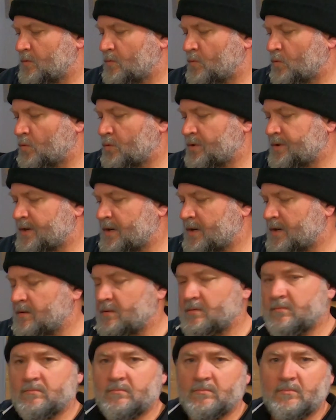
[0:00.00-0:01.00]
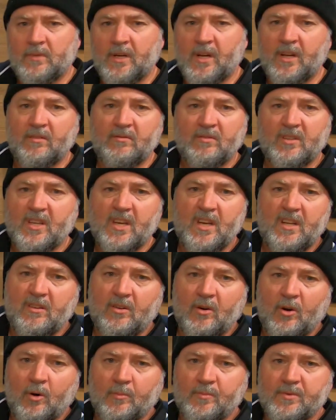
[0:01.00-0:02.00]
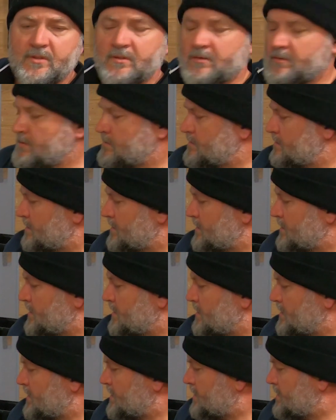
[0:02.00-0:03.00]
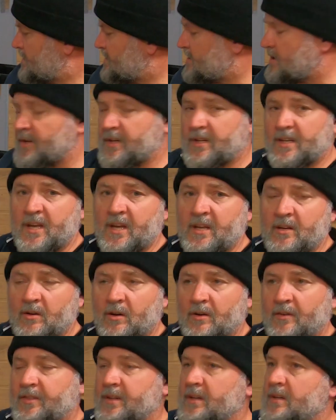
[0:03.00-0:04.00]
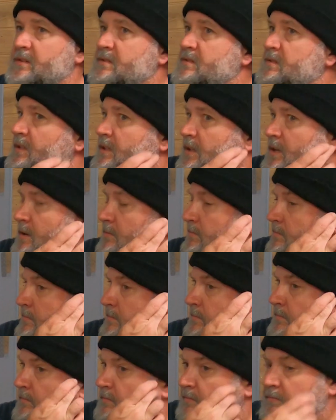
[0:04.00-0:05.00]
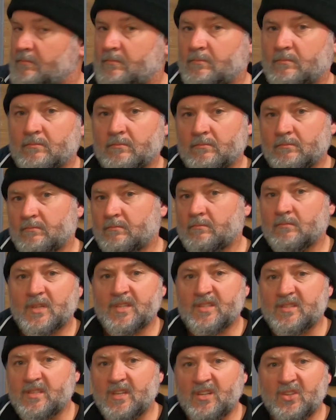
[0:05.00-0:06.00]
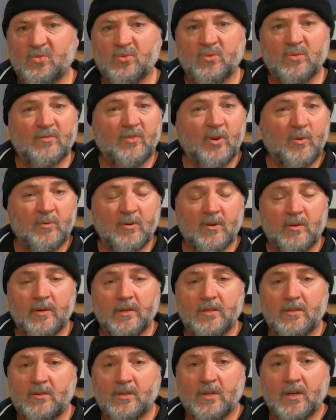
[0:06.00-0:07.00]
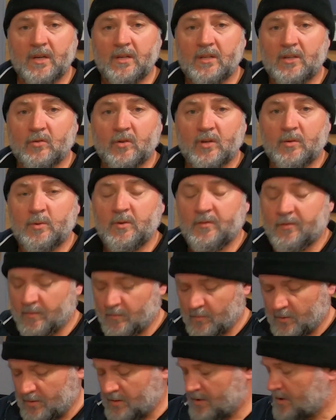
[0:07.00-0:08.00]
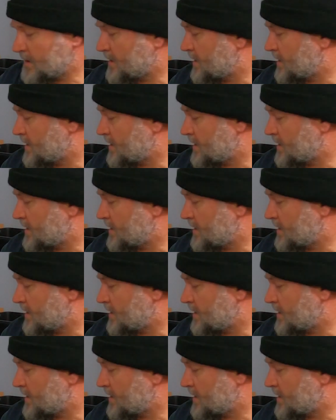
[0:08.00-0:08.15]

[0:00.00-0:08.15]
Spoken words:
water, and Kent hops. So in Kent, I think, is the centre of hop growing in the UK. Correct me if I'm wrong.